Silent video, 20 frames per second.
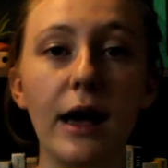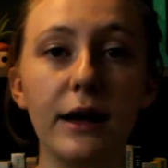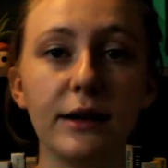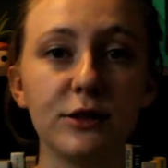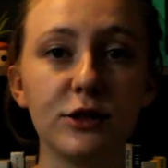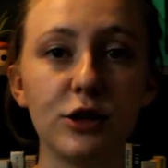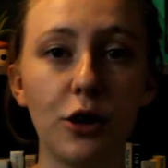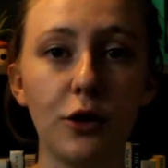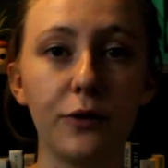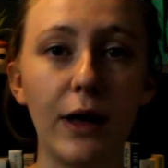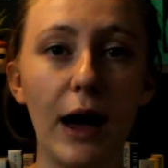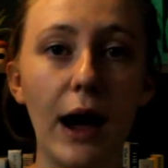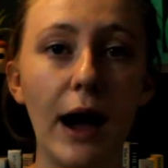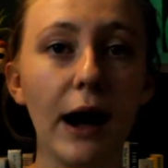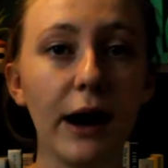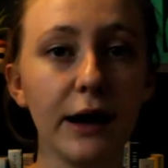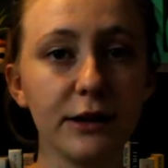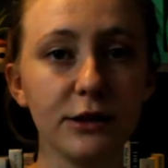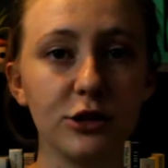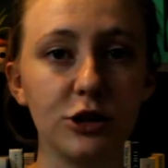So
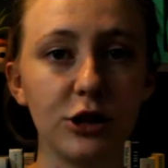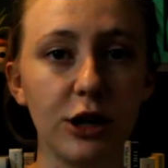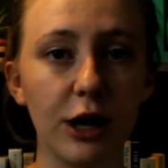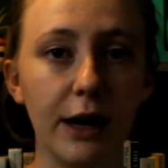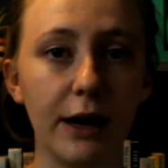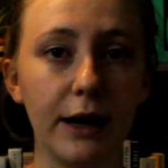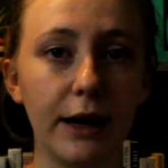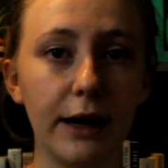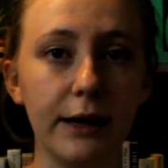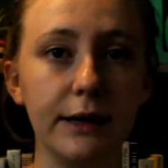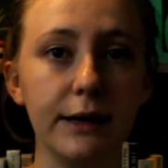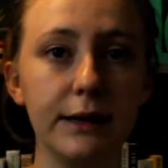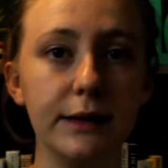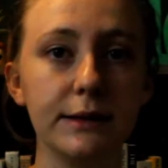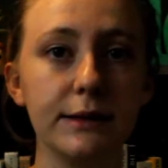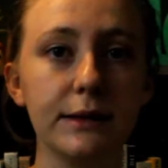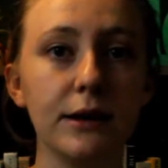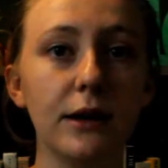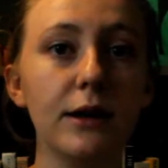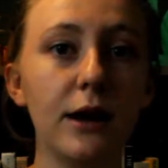the oxygen
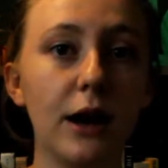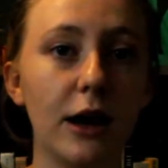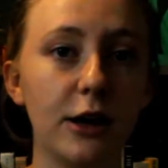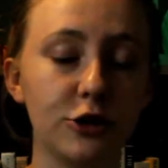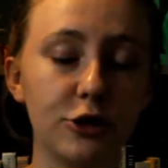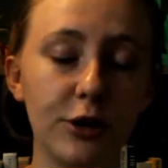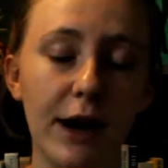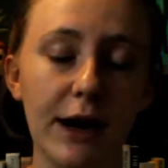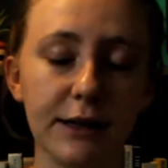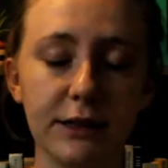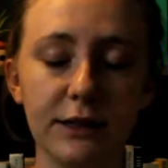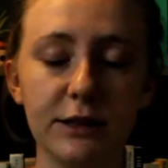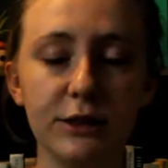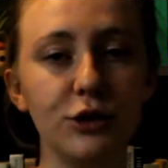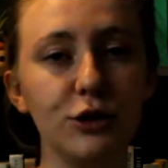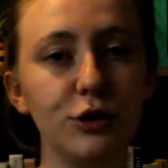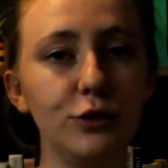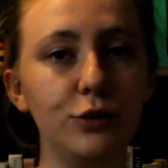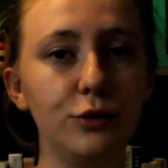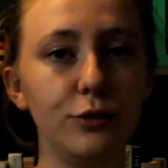is attracted
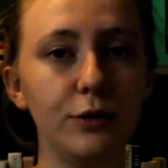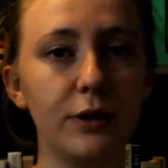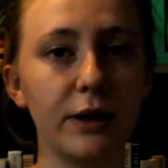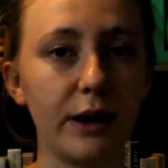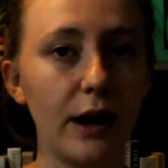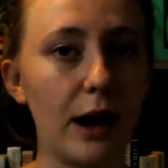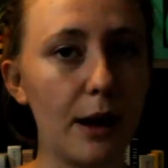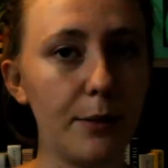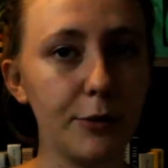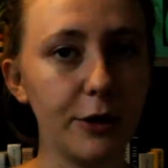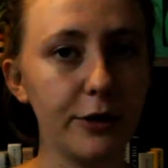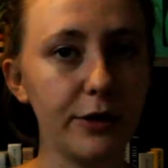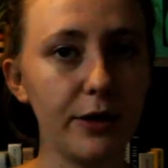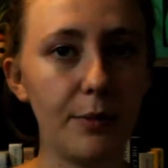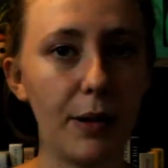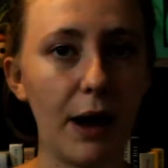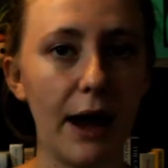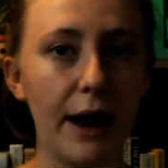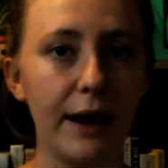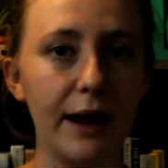to the copper in the
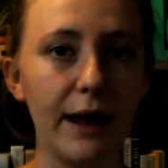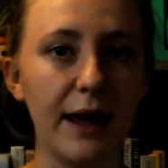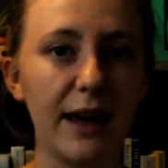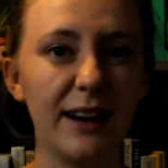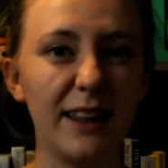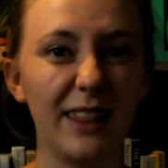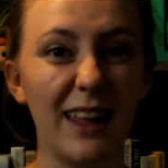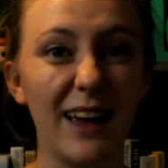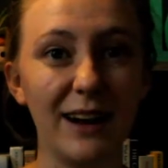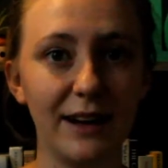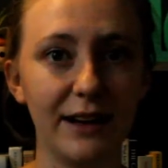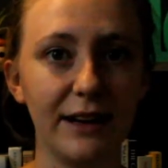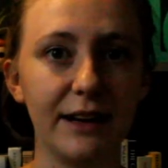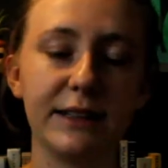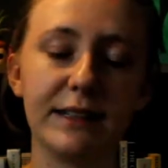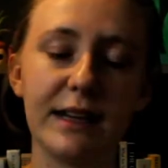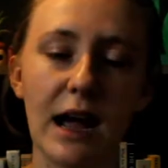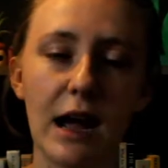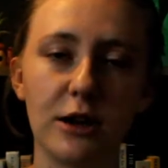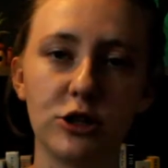penny, and then it
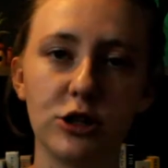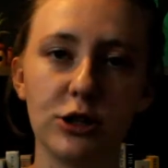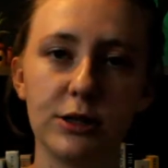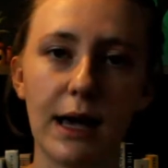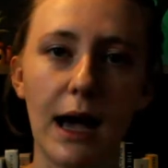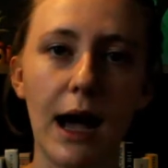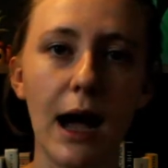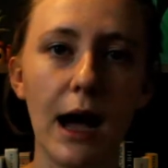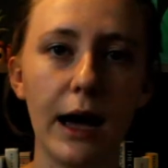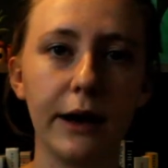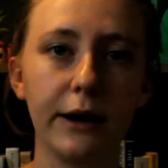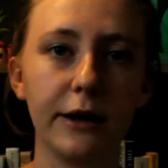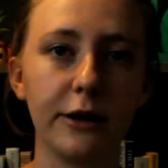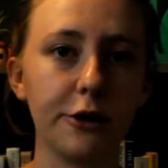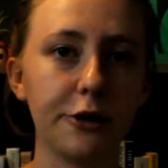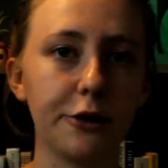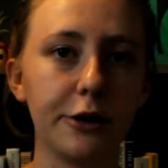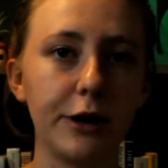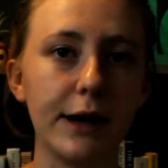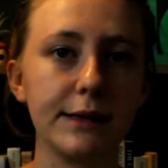attaches on
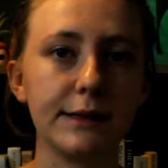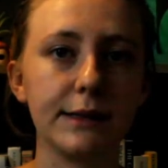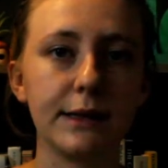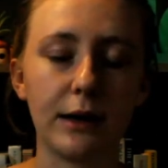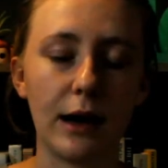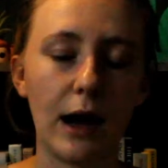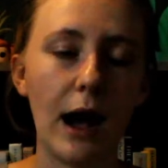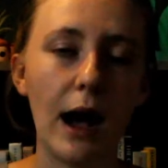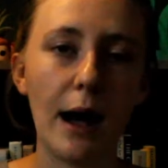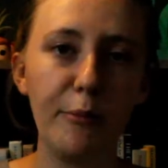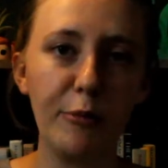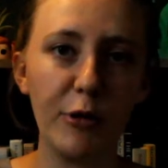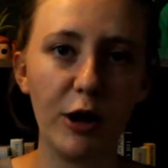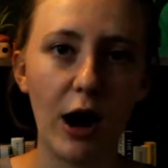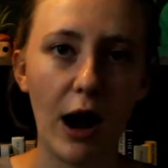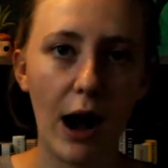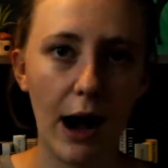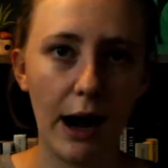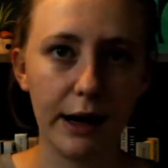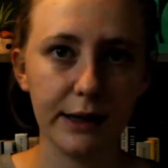and creates a
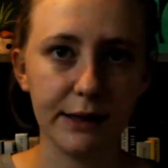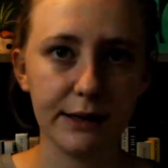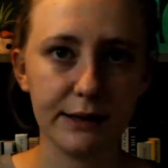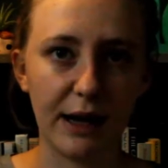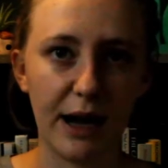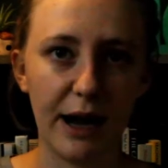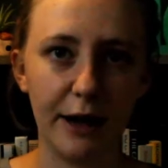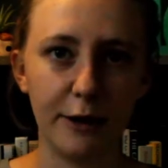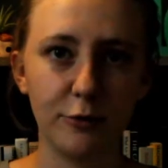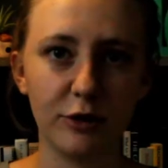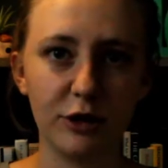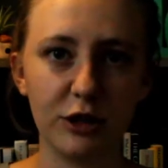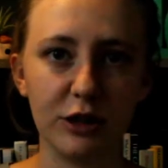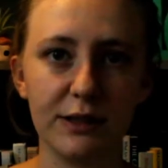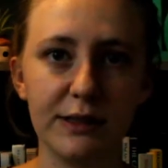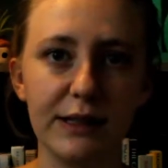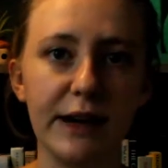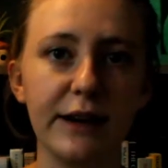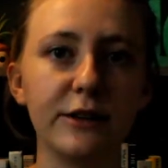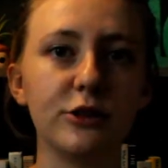copper oxide, which
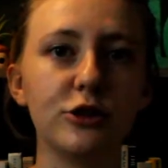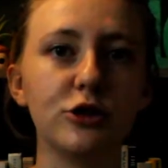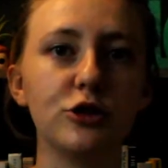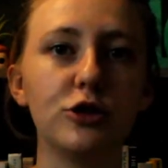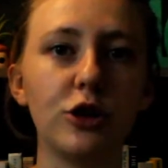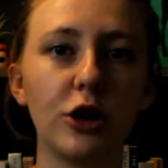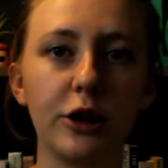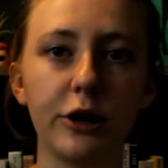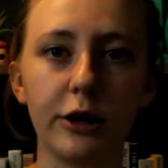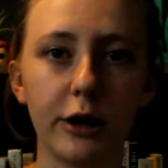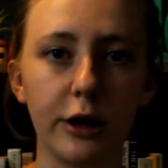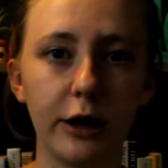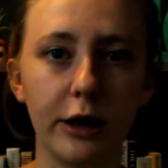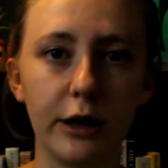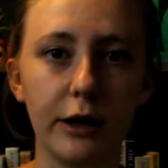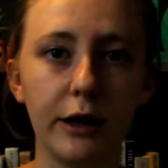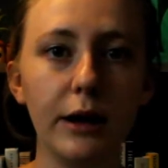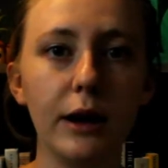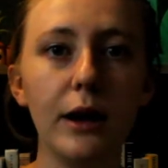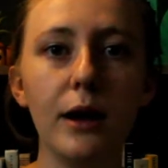is that
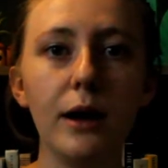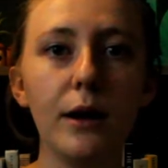darker,